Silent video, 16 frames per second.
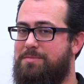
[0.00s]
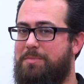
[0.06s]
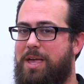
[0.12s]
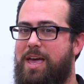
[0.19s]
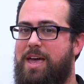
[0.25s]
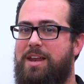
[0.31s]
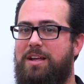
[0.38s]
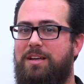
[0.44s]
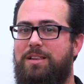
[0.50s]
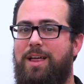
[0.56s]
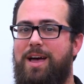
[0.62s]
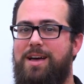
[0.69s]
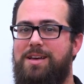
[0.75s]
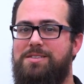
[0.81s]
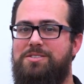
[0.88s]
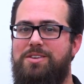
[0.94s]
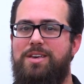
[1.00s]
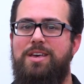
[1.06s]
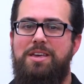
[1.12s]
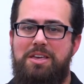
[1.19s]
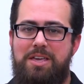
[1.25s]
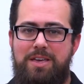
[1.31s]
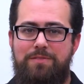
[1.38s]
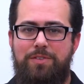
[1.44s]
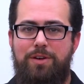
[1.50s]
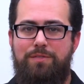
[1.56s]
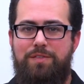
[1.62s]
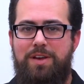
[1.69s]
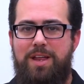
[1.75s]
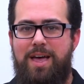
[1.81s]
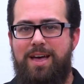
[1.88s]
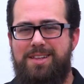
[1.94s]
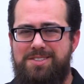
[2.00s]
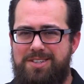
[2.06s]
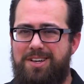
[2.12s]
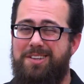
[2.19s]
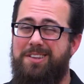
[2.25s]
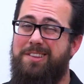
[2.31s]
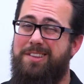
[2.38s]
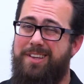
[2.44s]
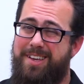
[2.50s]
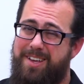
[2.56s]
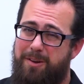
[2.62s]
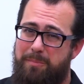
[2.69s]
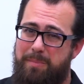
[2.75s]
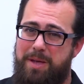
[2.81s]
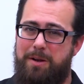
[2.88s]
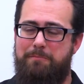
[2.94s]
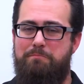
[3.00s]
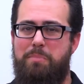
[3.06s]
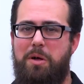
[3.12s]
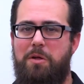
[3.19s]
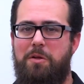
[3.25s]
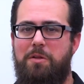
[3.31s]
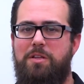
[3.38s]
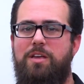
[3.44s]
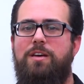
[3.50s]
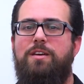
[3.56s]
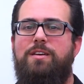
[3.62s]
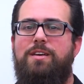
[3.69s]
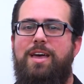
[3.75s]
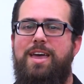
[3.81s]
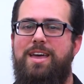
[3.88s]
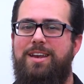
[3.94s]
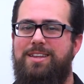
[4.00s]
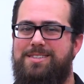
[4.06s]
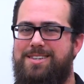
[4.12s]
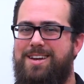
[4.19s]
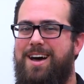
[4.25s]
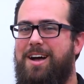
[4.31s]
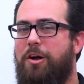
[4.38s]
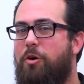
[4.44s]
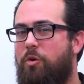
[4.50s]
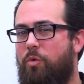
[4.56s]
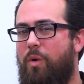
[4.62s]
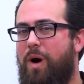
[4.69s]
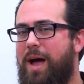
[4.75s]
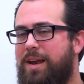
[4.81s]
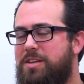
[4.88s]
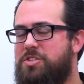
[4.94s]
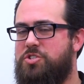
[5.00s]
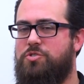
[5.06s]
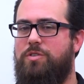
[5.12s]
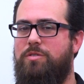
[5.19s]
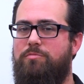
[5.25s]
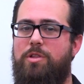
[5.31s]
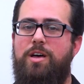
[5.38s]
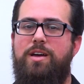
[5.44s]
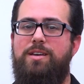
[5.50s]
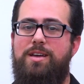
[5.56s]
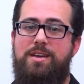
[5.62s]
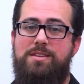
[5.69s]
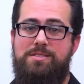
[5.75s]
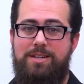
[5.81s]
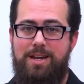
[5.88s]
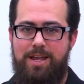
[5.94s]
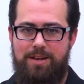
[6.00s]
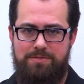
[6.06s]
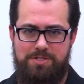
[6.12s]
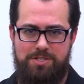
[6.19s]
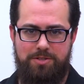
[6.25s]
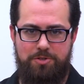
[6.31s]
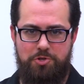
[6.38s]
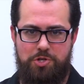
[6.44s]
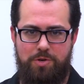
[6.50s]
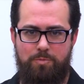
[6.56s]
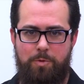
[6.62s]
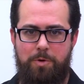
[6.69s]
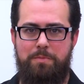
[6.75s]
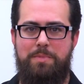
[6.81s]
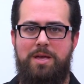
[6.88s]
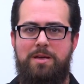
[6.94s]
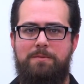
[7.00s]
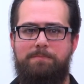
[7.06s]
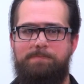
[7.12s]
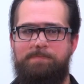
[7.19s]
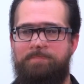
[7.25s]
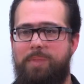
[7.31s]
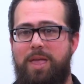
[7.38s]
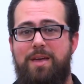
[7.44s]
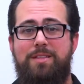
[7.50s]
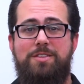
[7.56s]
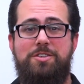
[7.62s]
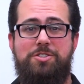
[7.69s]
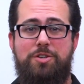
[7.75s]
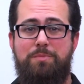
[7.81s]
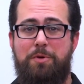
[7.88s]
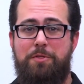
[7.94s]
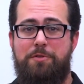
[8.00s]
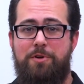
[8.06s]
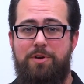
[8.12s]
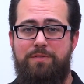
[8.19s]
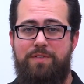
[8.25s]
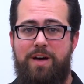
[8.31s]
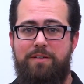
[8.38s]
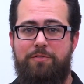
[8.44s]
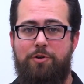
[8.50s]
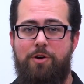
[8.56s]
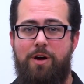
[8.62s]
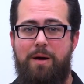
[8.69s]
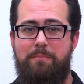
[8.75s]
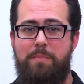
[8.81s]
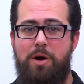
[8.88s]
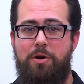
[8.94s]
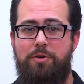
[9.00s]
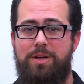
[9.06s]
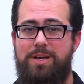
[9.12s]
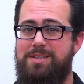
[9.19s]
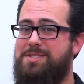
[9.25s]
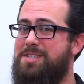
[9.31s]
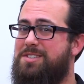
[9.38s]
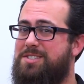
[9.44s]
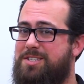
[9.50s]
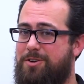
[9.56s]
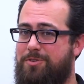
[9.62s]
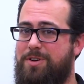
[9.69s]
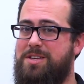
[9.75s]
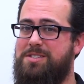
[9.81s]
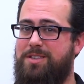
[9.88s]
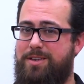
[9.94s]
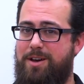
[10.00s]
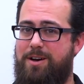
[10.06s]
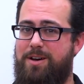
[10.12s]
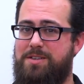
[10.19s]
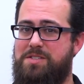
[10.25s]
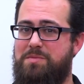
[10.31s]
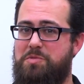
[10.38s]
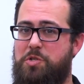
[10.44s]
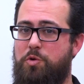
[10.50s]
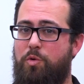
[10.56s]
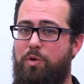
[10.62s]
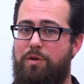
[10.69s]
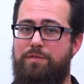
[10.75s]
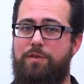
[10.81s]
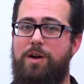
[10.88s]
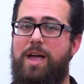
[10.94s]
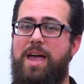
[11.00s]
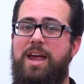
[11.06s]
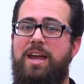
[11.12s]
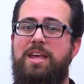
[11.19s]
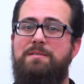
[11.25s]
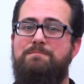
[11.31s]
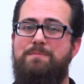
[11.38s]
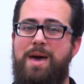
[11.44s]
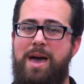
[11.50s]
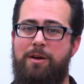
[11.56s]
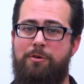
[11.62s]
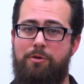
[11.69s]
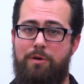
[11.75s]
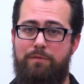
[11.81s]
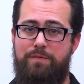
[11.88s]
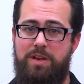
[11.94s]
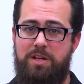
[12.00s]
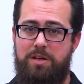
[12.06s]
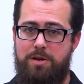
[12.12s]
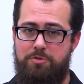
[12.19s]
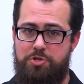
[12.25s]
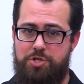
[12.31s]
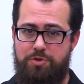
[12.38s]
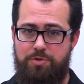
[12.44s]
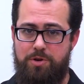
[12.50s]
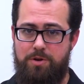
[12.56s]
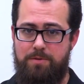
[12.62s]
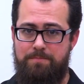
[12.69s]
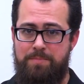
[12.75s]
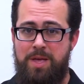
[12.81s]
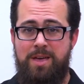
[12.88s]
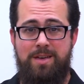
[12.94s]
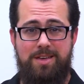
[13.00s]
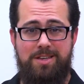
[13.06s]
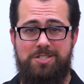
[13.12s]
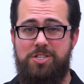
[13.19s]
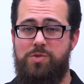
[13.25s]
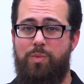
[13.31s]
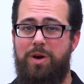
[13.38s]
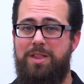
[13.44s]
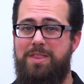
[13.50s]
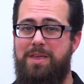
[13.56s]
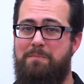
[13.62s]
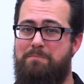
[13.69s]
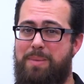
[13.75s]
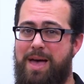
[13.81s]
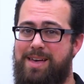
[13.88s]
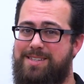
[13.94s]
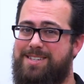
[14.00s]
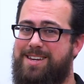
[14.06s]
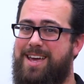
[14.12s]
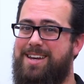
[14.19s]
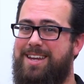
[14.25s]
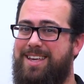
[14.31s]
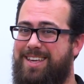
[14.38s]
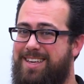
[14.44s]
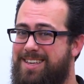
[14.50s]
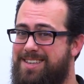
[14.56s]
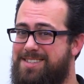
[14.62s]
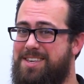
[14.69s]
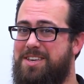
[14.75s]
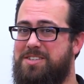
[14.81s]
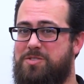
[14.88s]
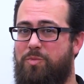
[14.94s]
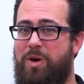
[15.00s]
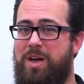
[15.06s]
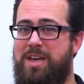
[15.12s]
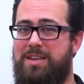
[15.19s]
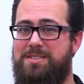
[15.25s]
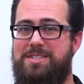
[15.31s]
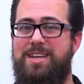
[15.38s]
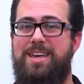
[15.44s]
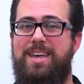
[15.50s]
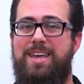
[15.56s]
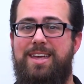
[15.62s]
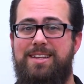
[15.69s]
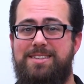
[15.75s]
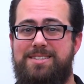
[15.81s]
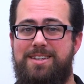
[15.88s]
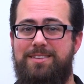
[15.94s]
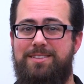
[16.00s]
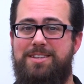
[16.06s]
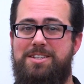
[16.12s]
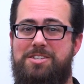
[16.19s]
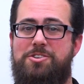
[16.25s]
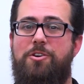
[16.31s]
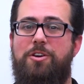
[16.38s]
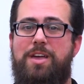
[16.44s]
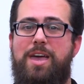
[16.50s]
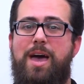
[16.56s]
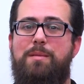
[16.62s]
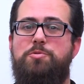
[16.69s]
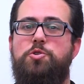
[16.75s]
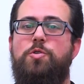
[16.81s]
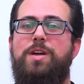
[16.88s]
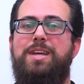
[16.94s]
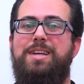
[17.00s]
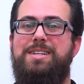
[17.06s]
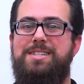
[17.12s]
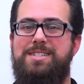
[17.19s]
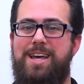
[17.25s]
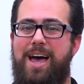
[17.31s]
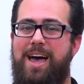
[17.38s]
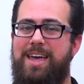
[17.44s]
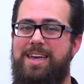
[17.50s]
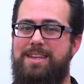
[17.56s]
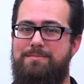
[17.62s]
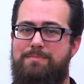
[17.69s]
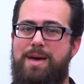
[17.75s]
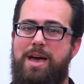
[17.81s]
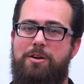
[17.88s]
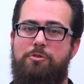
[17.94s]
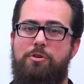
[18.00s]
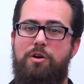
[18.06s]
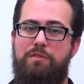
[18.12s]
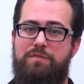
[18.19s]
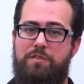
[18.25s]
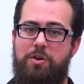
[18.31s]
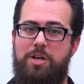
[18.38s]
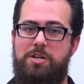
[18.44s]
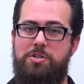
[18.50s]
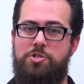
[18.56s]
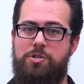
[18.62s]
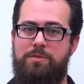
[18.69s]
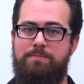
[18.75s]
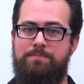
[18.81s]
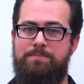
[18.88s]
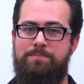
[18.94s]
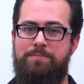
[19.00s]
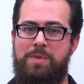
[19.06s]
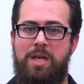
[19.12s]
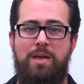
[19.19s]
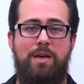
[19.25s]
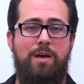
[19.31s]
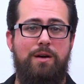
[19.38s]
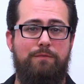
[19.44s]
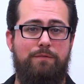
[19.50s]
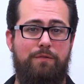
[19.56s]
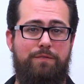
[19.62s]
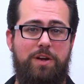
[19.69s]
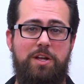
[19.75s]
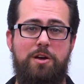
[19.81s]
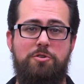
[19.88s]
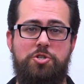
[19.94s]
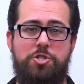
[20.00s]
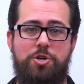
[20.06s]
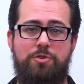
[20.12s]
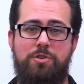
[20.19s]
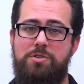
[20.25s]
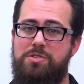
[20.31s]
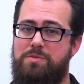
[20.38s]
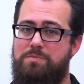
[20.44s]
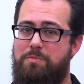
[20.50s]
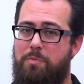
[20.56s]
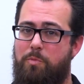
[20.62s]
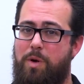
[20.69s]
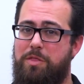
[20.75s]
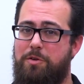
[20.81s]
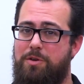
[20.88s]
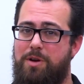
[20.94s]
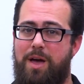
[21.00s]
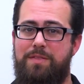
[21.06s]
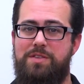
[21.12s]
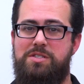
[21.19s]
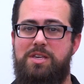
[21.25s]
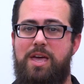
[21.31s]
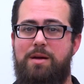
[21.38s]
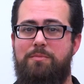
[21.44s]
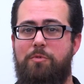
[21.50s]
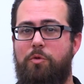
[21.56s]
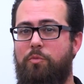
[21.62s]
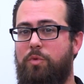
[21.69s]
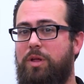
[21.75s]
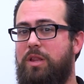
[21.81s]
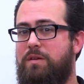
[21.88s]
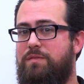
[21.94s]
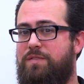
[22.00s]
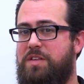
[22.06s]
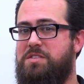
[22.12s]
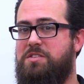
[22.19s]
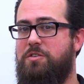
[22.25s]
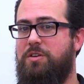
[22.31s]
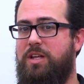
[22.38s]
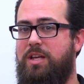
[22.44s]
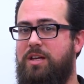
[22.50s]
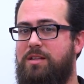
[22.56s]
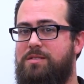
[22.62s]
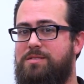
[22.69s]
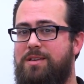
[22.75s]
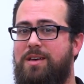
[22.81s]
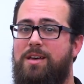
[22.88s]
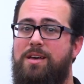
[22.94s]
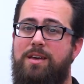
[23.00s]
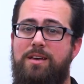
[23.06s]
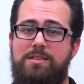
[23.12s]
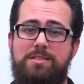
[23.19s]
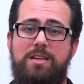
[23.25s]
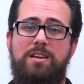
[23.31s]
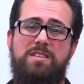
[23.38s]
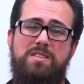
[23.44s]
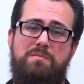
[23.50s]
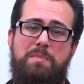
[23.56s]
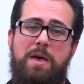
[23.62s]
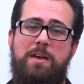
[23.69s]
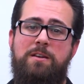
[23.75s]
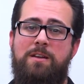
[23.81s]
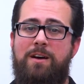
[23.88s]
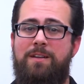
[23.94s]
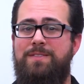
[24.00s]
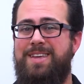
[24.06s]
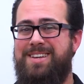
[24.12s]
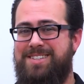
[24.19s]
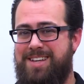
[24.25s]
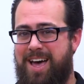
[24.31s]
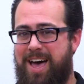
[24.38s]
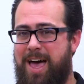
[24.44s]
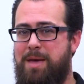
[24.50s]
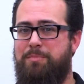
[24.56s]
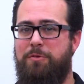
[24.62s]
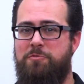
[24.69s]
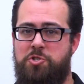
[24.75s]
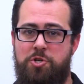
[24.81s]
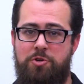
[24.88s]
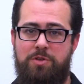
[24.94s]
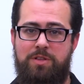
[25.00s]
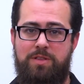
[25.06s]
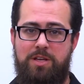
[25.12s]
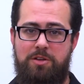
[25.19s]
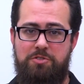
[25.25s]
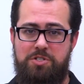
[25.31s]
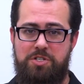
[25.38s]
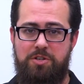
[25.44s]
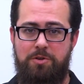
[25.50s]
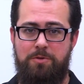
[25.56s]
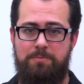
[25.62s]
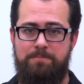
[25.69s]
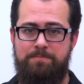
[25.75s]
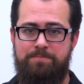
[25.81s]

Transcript: some Canon glass, even if it adds a little bit of bulk and it's not quite as streamlined as a native solution would be. The Super 35 crop mode is a seriously awesome tool for any macro video shooter. This is one of the best and easiest ways to instantly start capturing tight macro footage. For video shooters, whether or not this camera really fits your needs is going to depend on the type of shooting that you do.